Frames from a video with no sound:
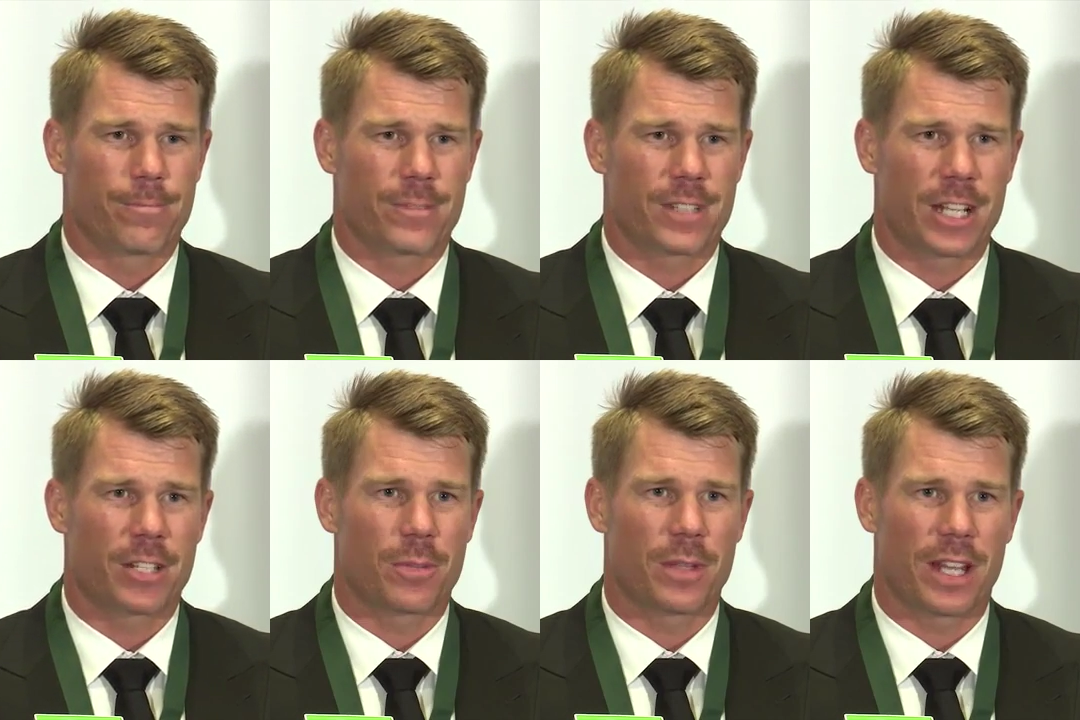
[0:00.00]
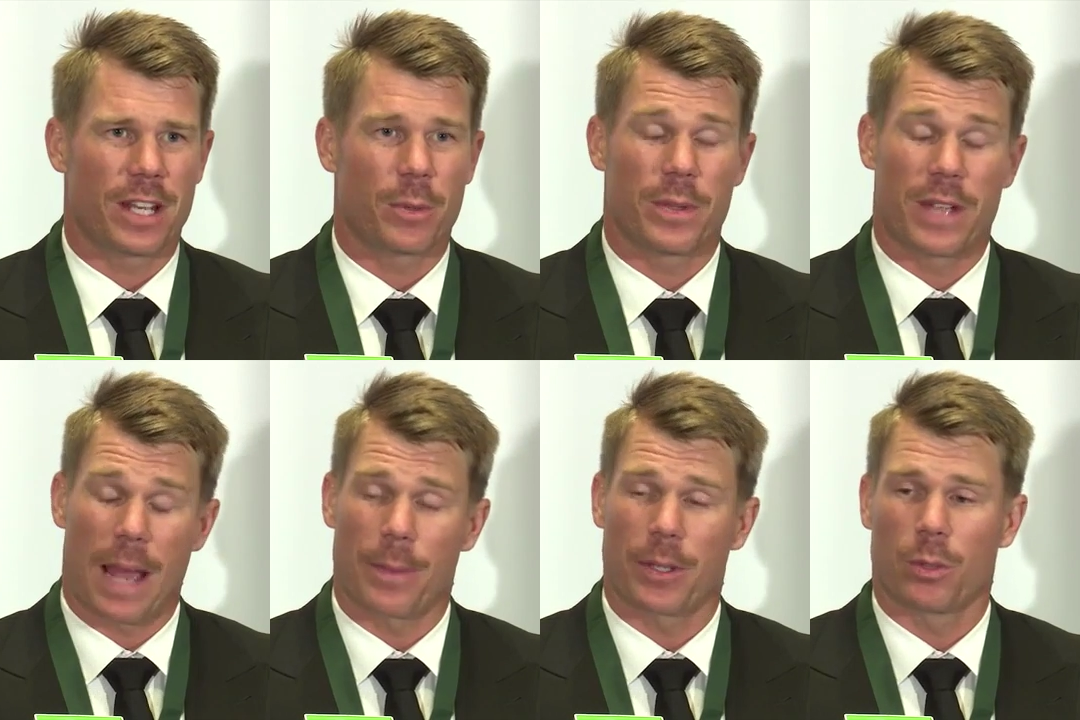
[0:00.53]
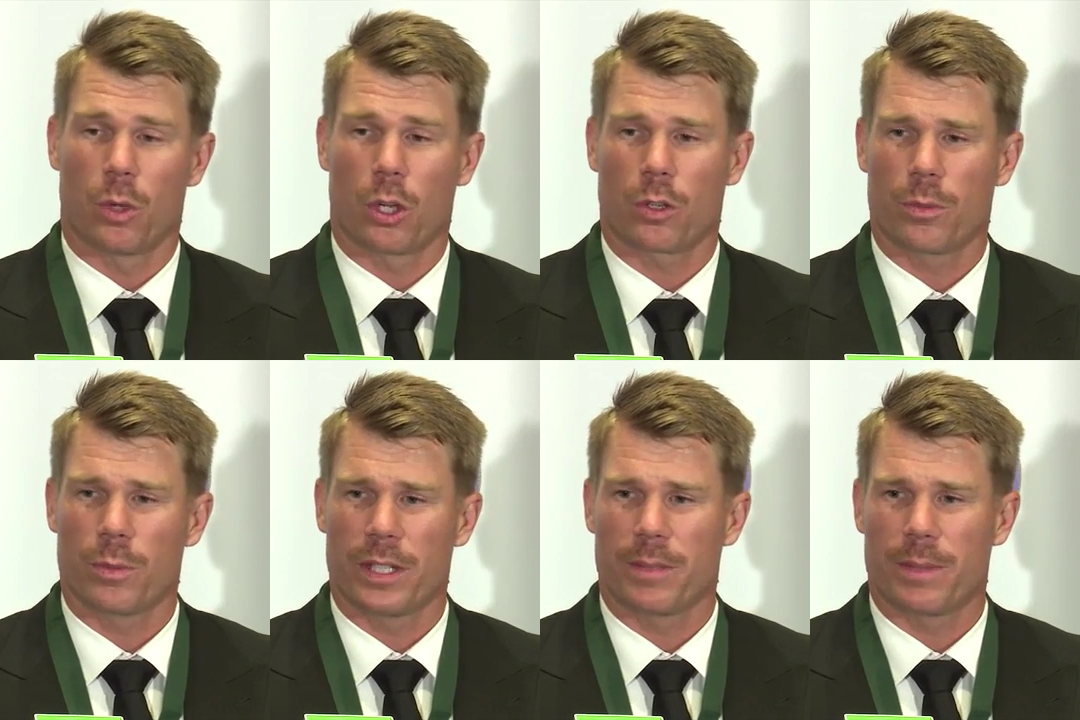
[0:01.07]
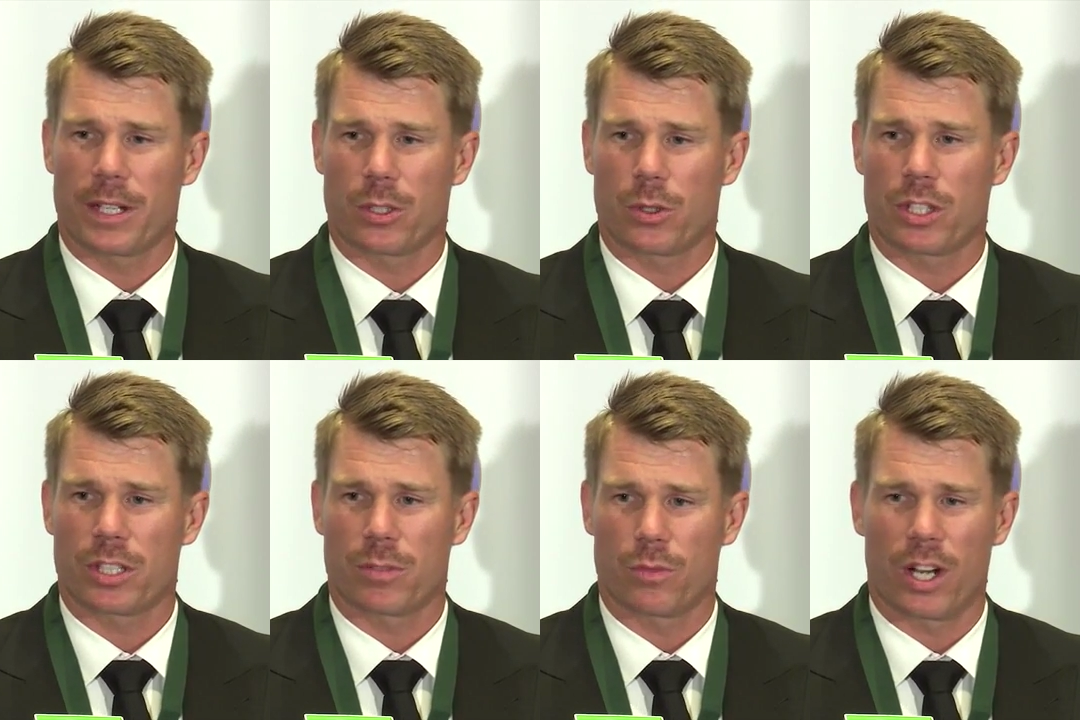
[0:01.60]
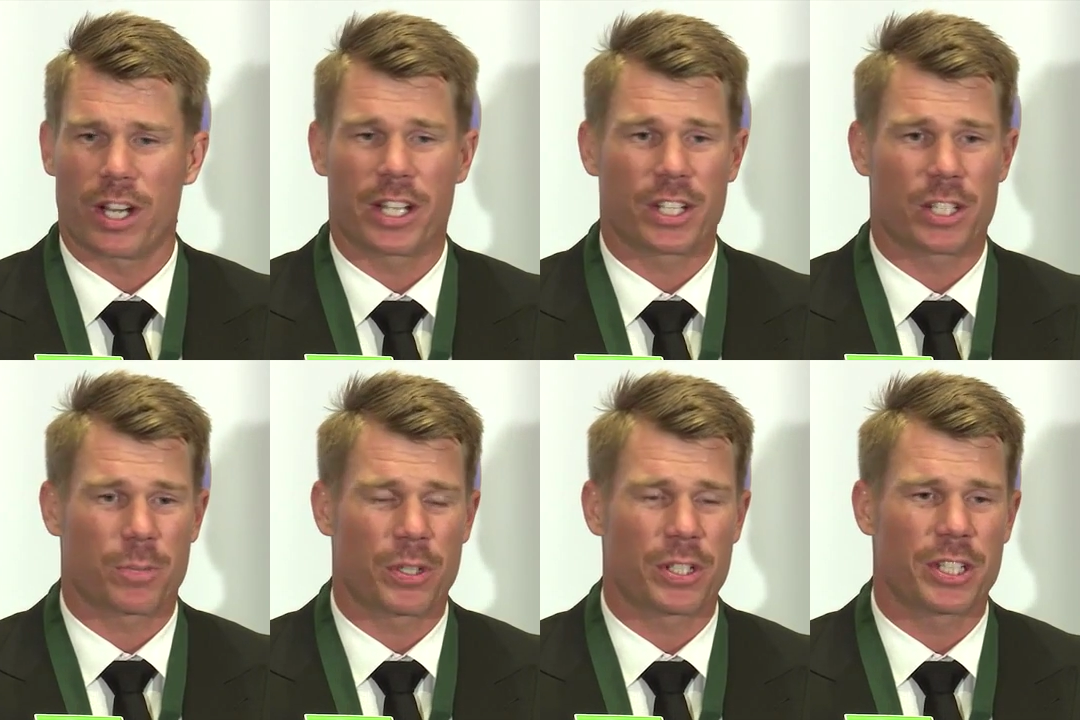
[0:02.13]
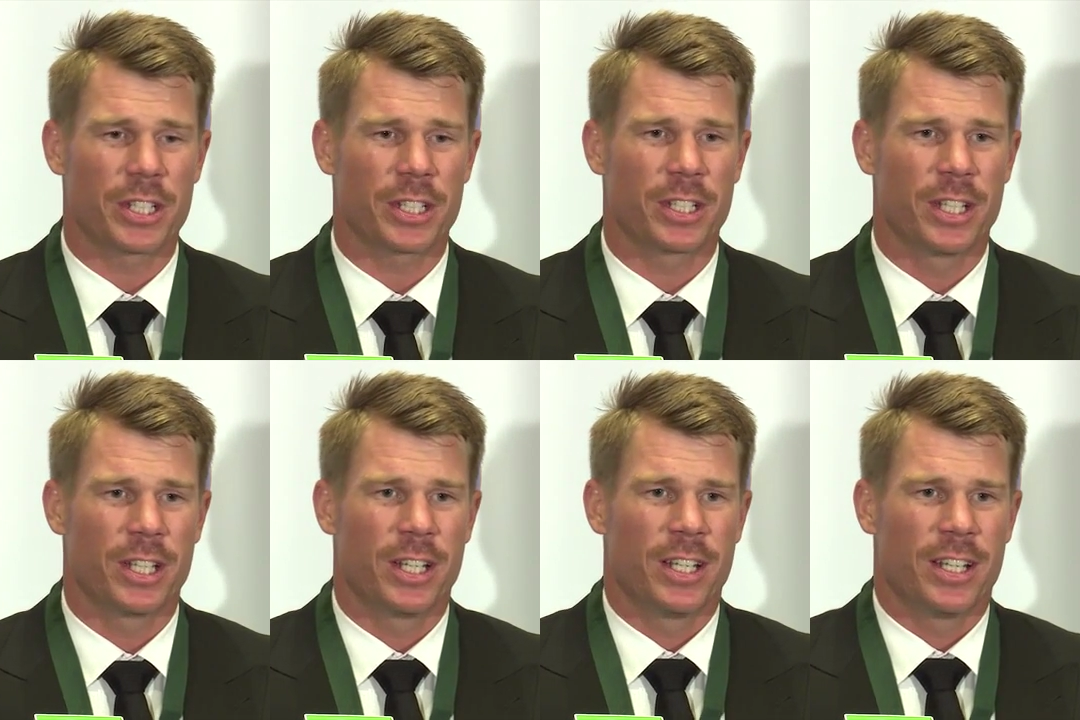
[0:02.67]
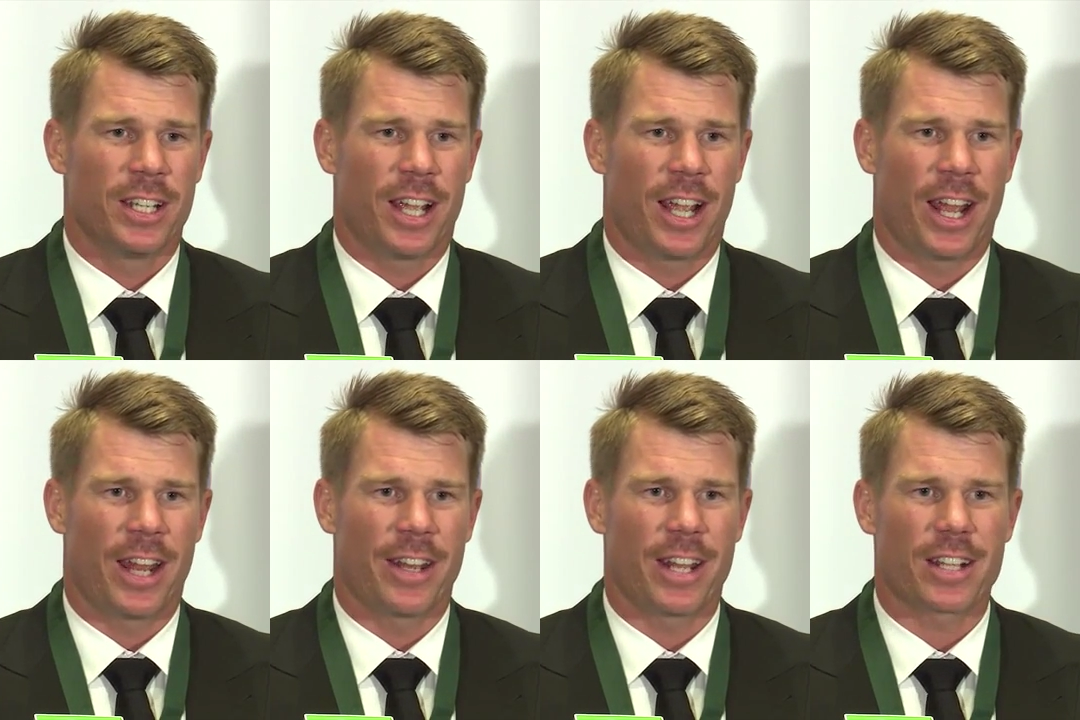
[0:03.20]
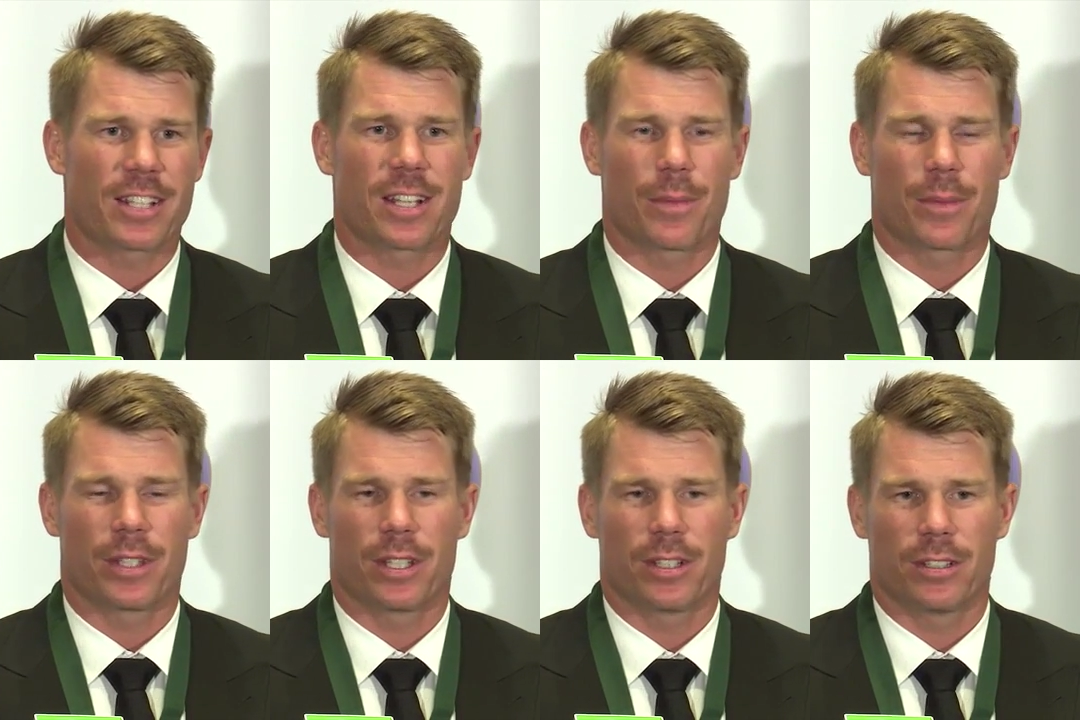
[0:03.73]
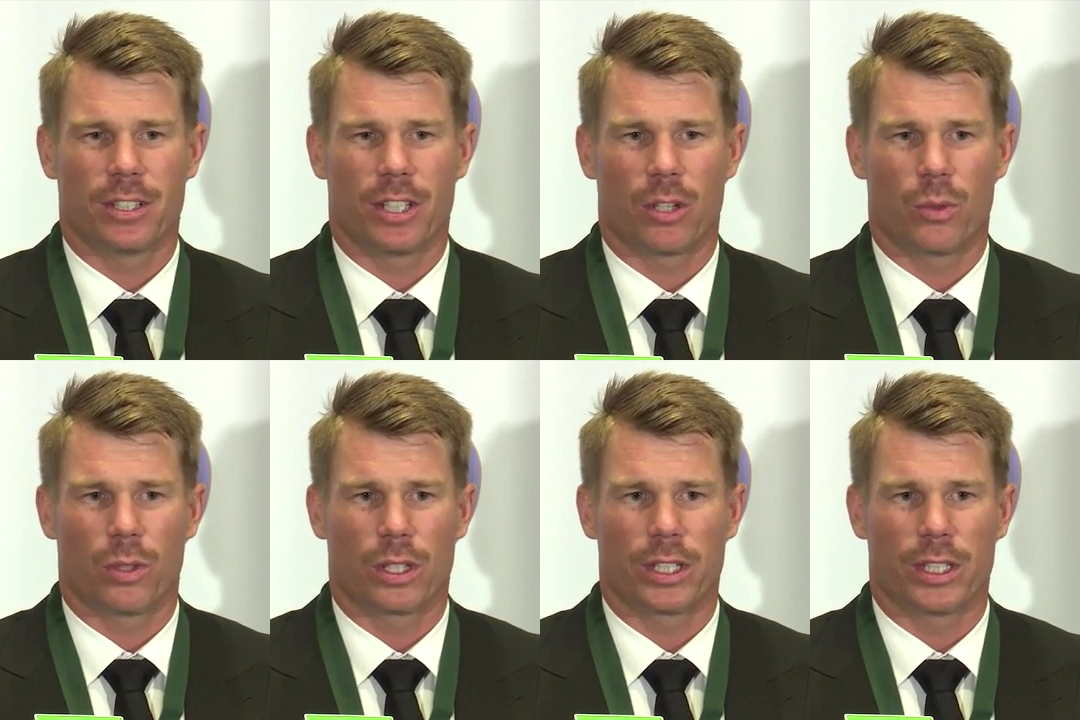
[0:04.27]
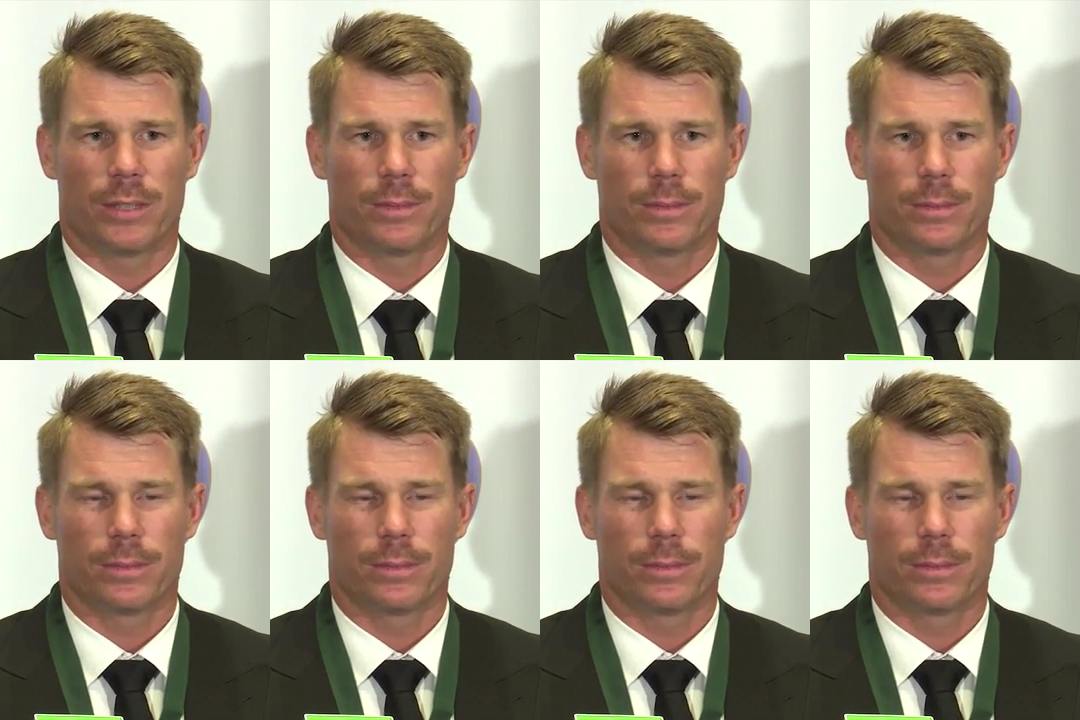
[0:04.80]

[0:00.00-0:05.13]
said to me that he would be happy to work with me about doing some running and sprinting. And that's something that, you know, really